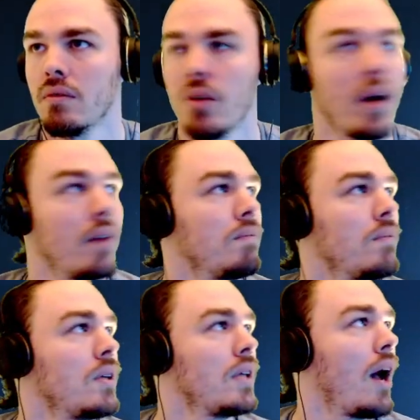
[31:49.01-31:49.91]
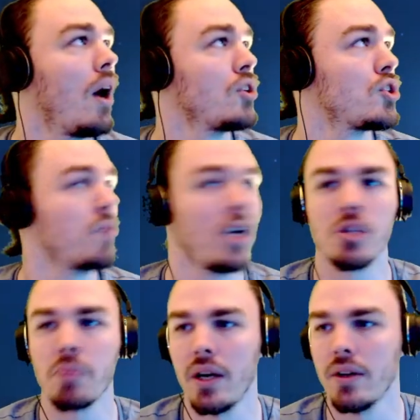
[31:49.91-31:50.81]
Okay. Yeah, I'll
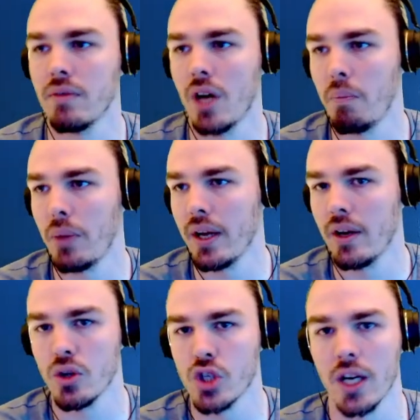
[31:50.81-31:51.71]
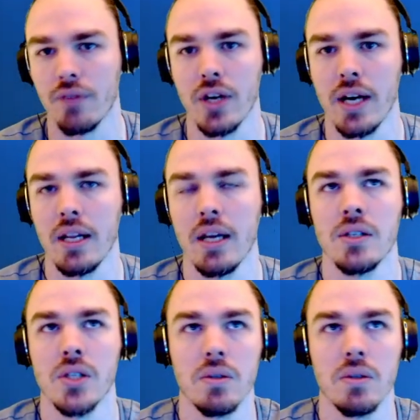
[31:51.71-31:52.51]
play on Oceanic for 90 days,